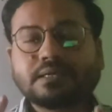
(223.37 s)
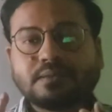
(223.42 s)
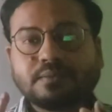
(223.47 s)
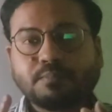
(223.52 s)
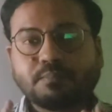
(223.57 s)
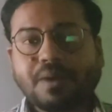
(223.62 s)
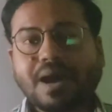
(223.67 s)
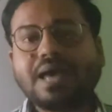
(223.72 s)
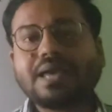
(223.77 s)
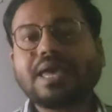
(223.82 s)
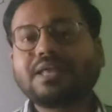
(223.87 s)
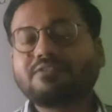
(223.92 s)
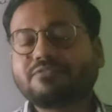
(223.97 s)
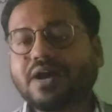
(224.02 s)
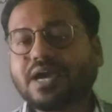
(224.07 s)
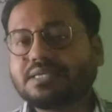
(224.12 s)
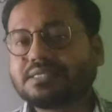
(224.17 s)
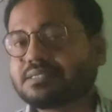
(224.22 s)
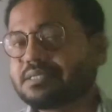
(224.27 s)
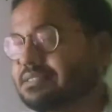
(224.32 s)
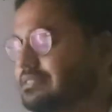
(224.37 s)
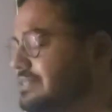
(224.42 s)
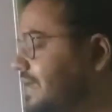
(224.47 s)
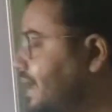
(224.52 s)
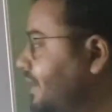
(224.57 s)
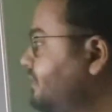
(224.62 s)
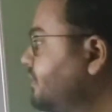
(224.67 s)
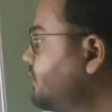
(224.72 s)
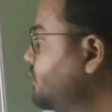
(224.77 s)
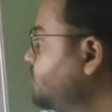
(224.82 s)
my advice is
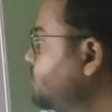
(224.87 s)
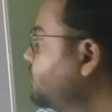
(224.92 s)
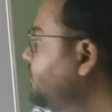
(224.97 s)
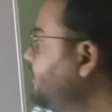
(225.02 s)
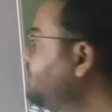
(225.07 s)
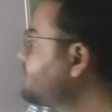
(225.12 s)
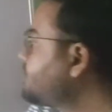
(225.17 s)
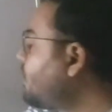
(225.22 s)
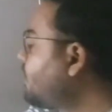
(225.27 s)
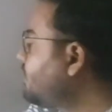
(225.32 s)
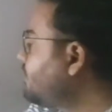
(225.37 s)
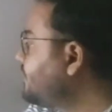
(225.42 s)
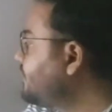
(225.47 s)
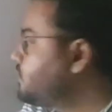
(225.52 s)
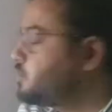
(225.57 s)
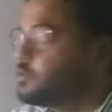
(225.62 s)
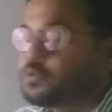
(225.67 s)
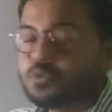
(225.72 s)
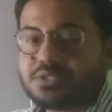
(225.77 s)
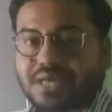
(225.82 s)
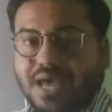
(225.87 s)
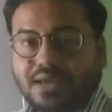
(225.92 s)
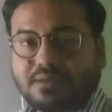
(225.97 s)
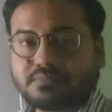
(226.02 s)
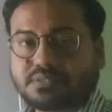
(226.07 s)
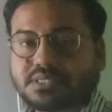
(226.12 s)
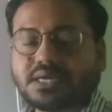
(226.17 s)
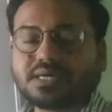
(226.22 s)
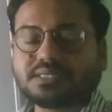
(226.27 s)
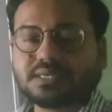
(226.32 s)
that you eat only 2
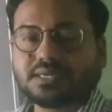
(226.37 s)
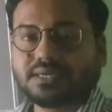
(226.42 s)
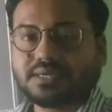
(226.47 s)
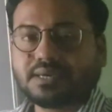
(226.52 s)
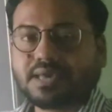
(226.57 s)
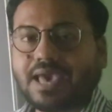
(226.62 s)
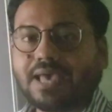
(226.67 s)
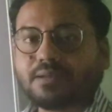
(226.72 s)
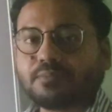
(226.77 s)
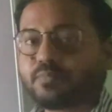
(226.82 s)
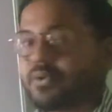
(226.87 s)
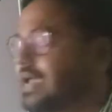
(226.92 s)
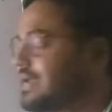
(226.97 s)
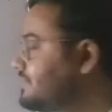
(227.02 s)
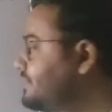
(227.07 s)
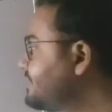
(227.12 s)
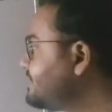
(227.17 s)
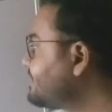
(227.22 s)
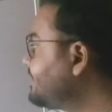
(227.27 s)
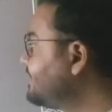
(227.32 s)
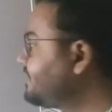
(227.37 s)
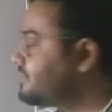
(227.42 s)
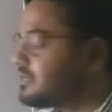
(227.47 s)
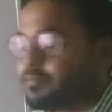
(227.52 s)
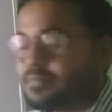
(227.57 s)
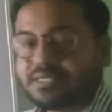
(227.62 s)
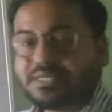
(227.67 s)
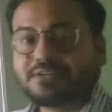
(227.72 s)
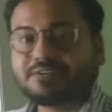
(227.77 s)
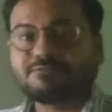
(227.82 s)
times a day and practice
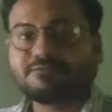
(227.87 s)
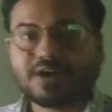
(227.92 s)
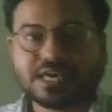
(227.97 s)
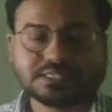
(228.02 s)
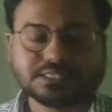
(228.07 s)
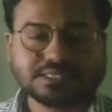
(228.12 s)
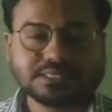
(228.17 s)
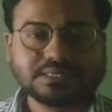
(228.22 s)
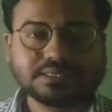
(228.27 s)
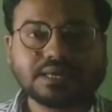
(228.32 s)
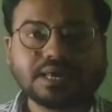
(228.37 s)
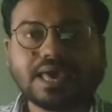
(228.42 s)
intermittent fasting